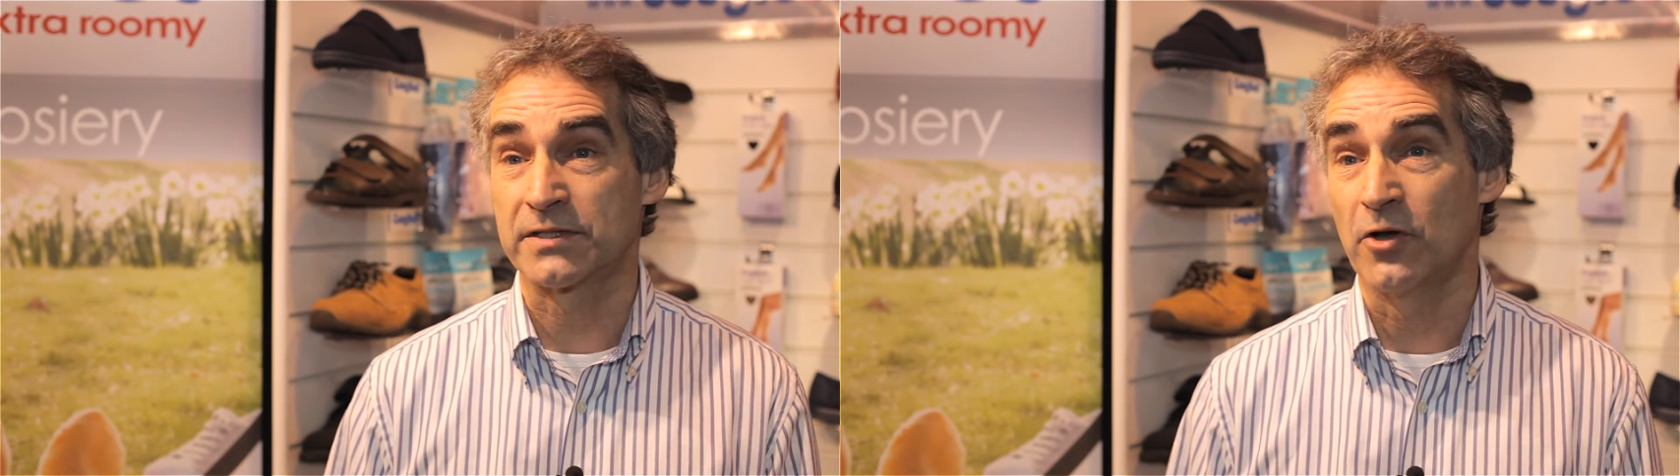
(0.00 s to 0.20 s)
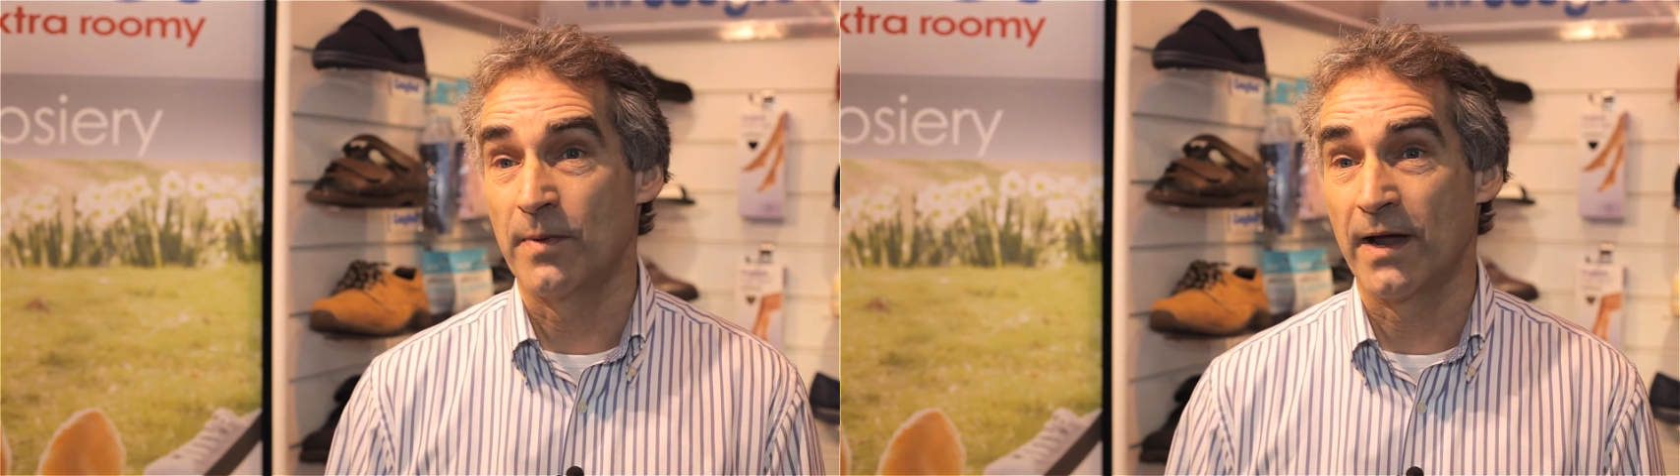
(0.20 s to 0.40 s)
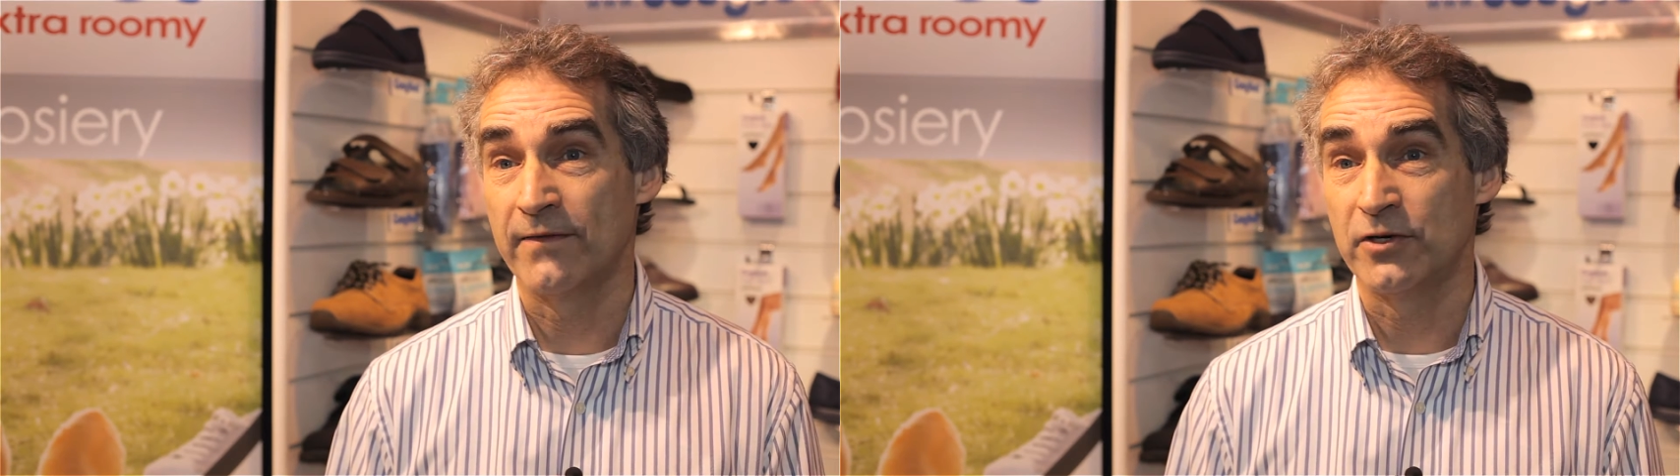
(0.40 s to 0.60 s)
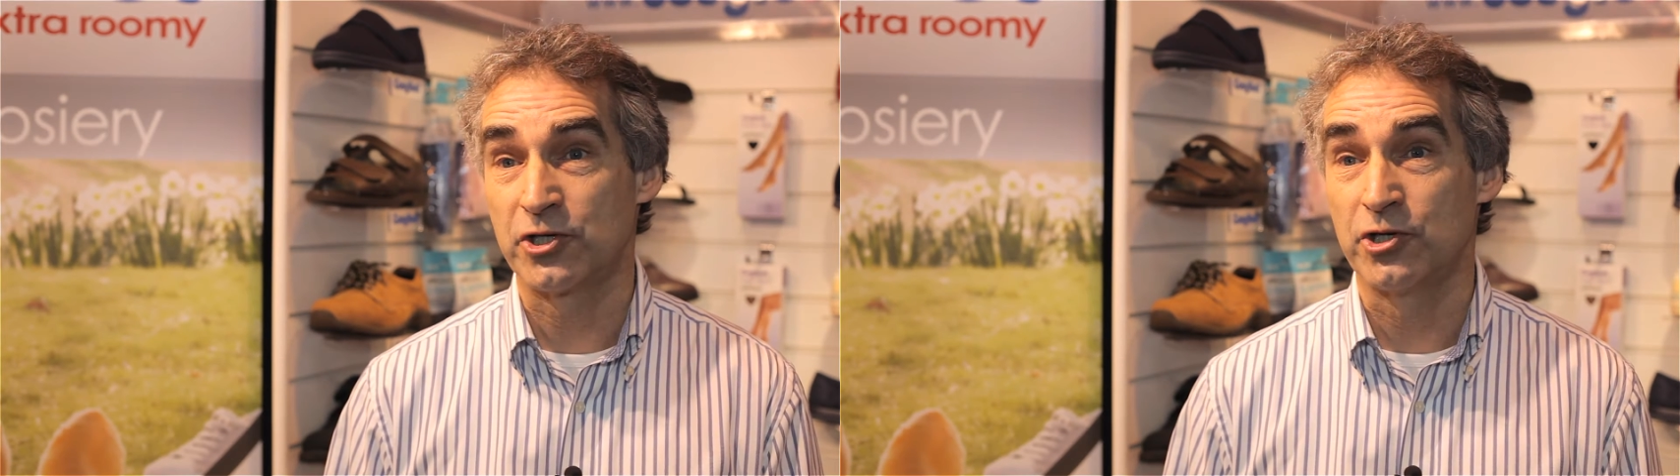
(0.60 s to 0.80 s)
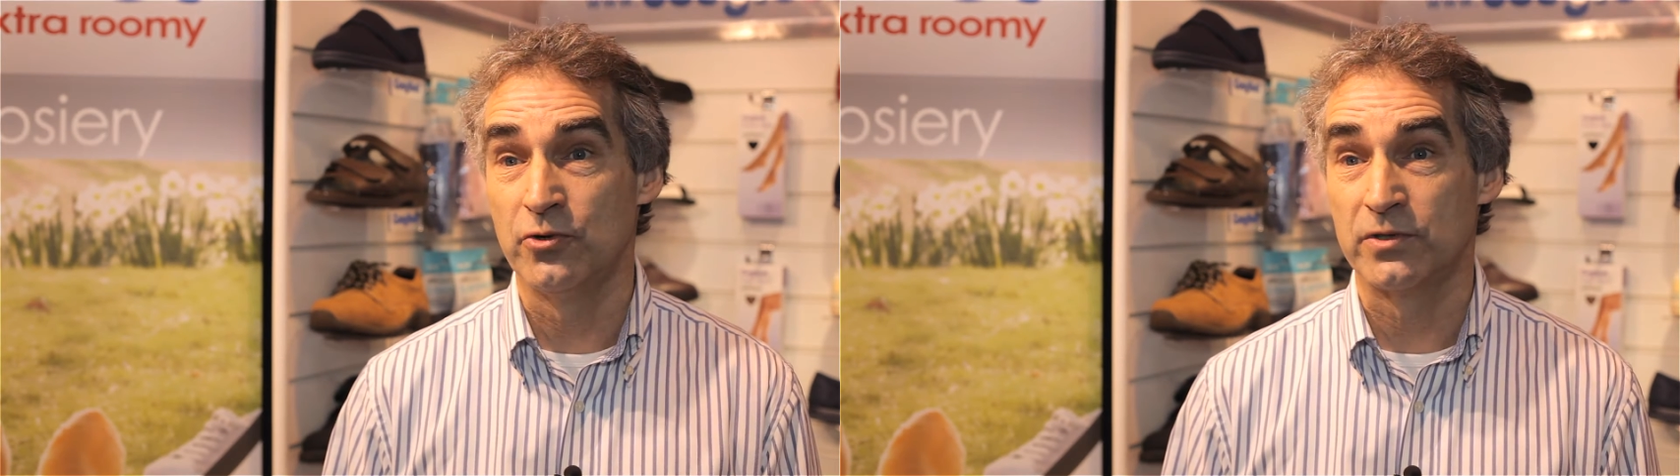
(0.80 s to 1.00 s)
So by having
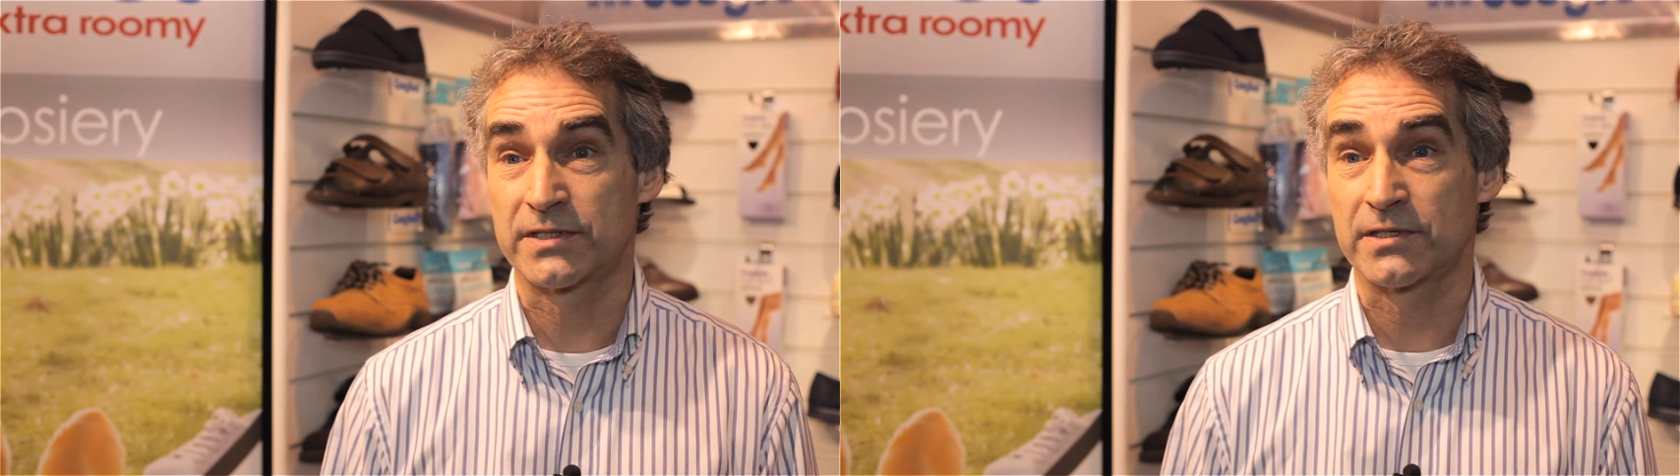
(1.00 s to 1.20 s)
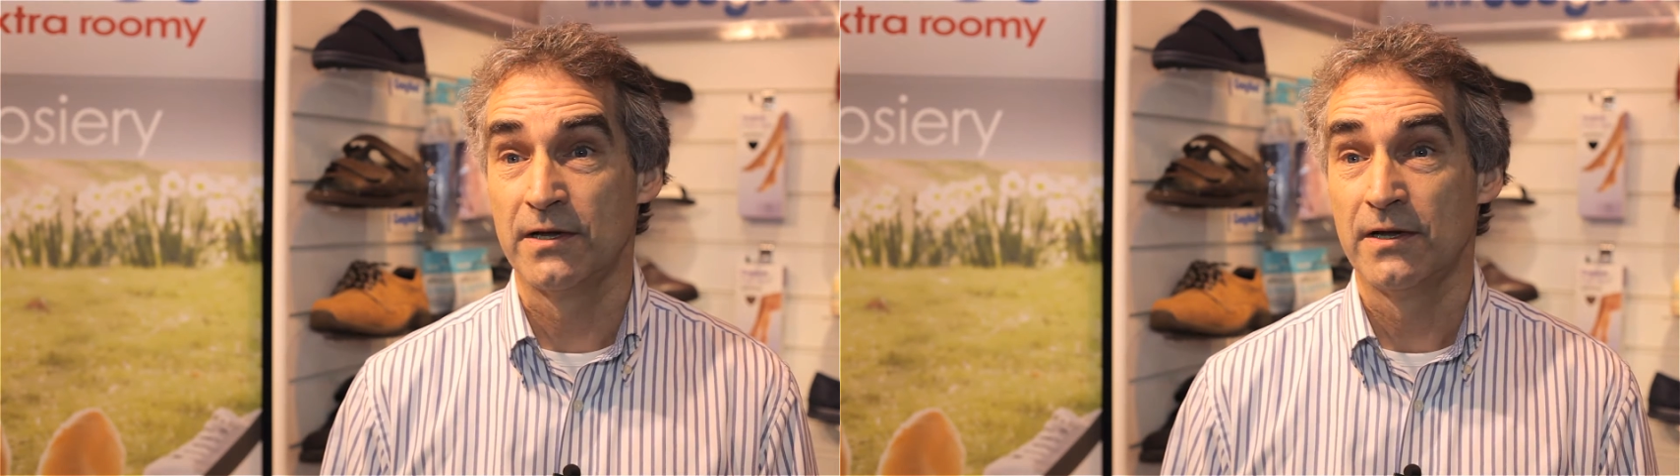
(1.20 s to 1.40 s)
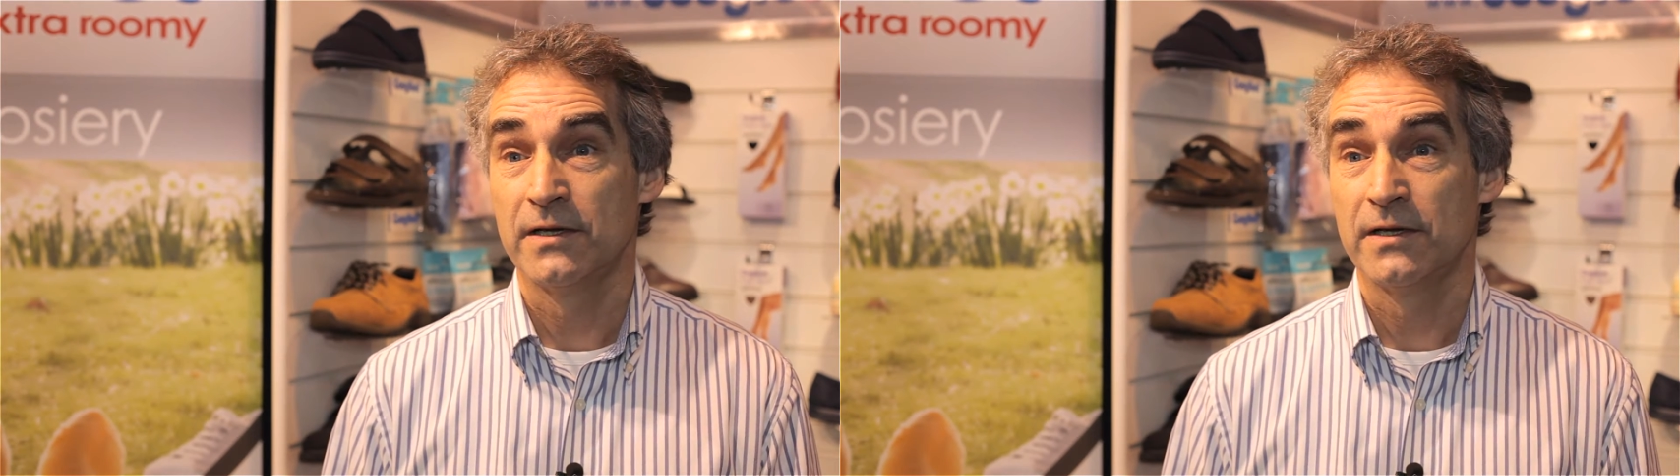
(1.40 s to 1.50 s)
shoes